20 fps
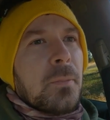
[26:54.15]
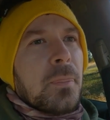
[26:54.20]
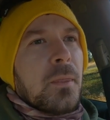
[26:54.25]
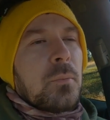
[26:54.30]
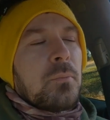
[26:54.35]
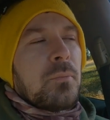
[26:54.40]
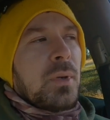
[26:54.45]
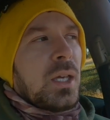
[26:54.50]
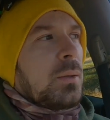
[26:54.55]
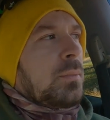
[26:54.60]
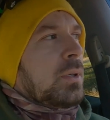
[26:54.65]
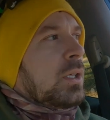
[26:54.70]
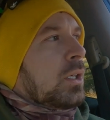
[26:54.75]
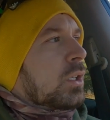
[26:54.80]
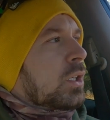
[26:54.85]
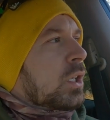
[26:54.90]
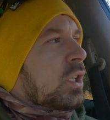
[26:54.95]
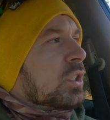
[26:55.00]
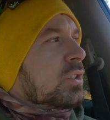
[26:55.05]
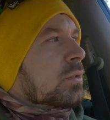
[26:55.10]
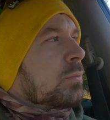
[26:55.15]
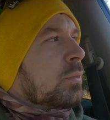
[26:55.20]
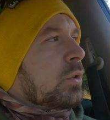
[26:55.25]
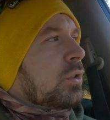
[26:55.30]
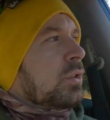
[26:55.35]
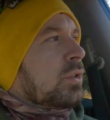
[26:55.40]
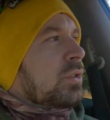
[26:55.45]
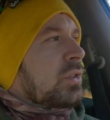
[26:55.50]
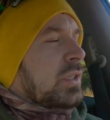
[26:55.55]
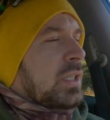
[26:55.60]
maybe a
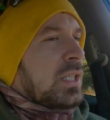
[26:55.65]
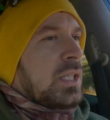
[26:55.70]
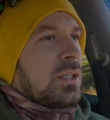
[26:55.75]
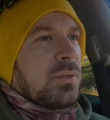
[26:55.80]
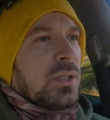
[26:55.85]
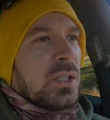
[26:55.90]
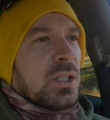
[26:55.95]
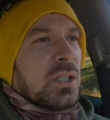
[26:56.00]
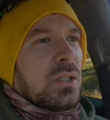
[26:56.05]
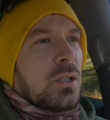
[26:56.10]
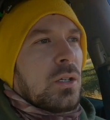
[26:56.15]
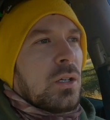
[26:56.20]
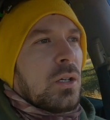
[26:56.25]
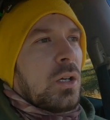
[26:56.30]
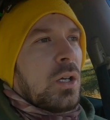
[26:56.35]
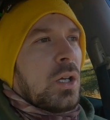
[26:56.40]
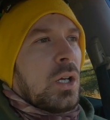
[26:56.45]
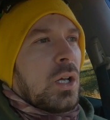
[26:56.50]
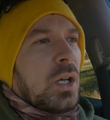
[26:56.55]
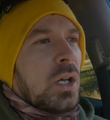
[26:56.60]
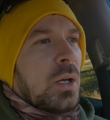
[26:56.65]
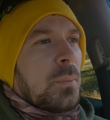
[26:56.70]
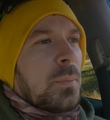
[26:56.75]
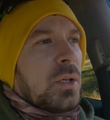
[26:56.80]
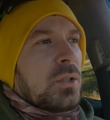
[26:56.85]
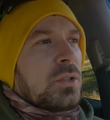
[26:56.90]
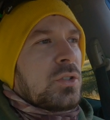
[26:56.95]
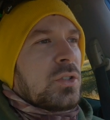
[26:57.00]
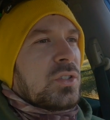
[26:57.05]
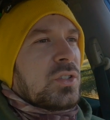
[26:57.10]
customer is leaving a
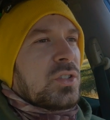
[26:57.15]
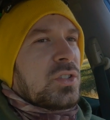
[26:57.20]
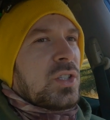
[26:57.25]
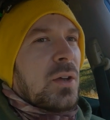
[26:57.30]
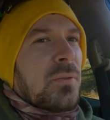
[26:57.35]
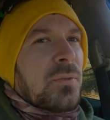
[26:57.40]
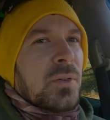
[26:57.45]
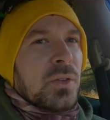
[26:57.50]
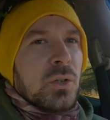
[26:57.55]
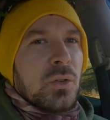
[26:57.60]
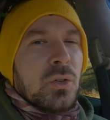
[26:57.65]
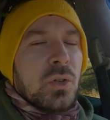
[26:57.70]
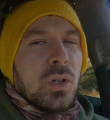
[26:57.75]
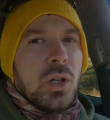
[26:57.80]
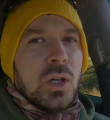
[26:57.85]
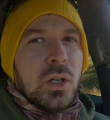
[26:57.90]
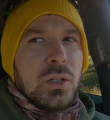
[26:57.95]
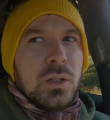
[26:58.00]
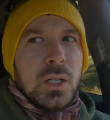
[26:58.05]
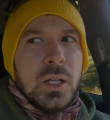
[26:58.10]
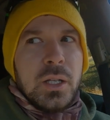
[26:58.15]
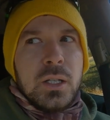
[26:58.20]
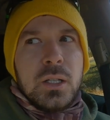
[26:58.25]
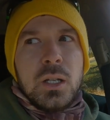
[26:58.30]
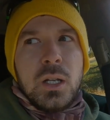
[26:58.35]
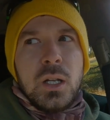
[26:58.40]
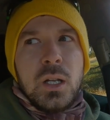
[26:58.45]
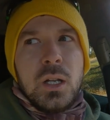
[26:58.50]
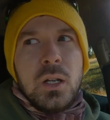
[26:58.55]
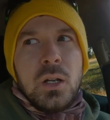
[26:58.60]
bunch of stuff in their lawn, like,
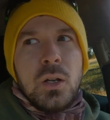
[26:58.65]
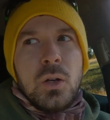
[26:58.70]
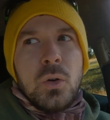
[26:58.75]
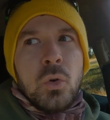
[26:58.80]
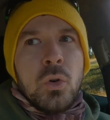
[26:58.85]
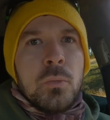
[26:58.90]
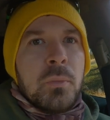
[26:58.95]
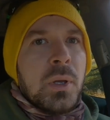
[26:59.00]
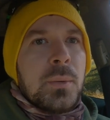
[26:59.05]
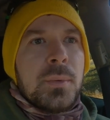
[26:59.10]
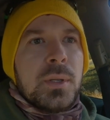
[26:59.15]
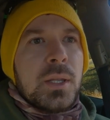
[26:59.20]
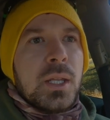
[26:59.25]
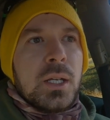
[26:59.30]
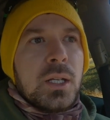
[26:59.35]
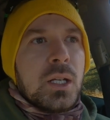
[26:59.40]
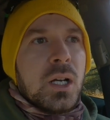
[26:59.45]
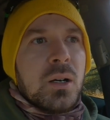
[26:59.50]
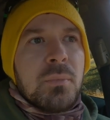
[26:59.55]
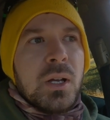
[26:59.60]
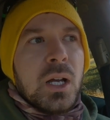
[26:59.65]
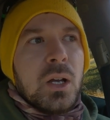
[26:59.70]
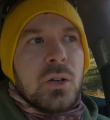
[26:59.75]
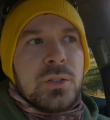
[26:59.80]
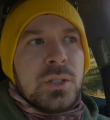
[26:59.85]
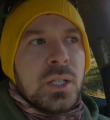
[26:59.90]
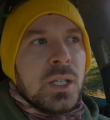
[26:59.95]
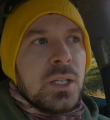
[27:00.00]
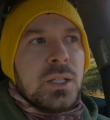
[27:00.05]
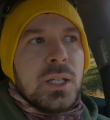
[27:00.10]
or maybe they come out
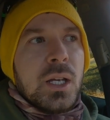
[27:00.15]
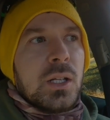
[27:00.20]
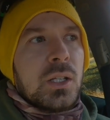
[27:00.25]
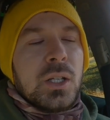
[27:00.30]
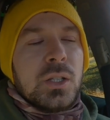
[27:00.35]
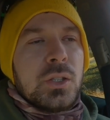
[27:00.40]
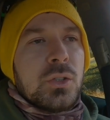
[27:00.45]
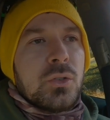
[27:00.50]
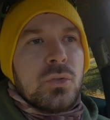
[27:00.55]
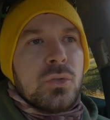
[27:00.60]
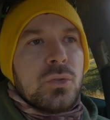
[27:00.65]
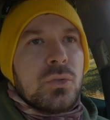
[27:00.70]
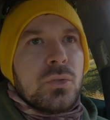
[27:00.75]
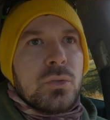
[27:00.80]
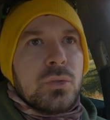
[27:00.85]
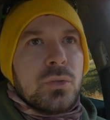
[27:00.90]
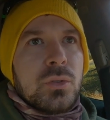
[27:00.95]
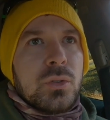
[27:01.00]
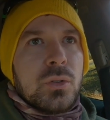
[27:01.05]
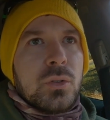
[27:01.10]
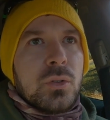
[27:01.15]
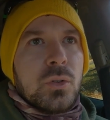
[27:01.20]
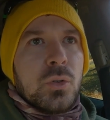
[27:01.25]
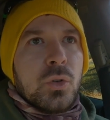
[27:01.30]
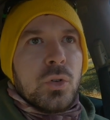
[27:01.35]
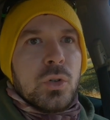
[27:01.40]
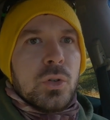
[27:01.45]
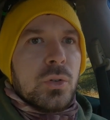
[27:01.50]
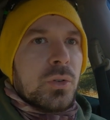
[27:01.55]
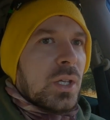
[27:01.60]
and they yell at you,
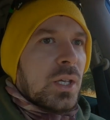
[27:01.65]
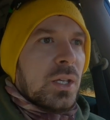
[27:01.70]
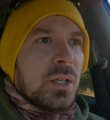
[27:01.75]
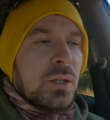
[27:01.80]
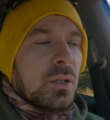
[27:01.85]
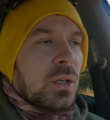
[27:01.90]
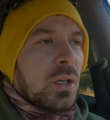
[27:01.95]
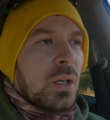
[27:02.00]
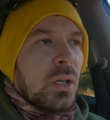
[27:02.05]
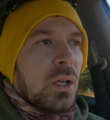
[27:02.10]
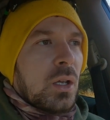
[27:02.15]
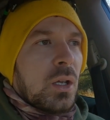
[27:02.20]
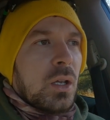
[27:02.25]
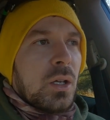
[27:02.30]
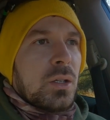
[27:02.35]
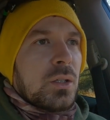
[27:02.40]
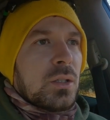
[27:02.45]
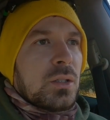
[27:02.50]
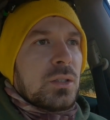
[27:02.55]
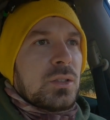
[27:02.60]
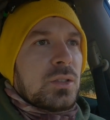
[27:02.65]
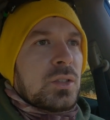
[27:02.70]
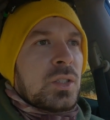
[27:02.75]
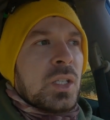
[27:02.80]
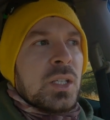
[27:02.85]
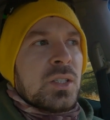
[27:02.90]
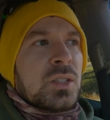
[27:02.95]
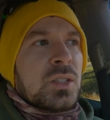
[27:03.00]
or they say